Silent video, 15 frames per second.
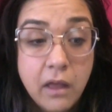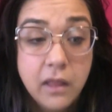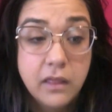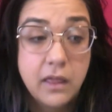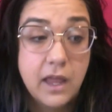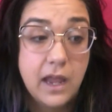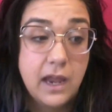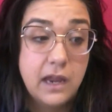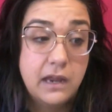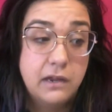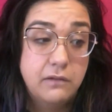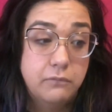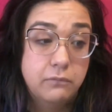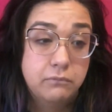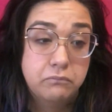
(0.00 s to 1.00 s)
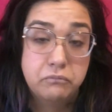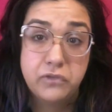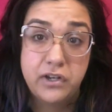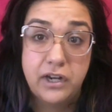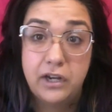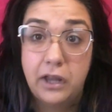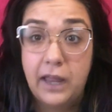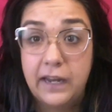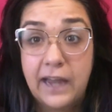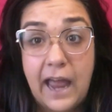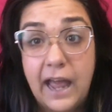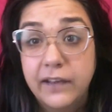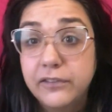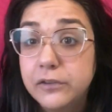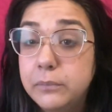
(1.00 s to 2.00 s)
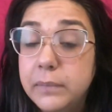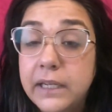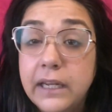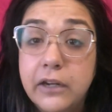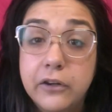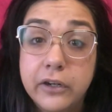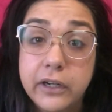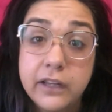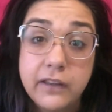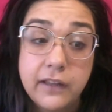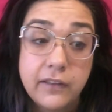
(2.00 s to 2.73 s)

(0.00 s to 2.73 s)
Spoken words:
they didn't like hassle me or anything.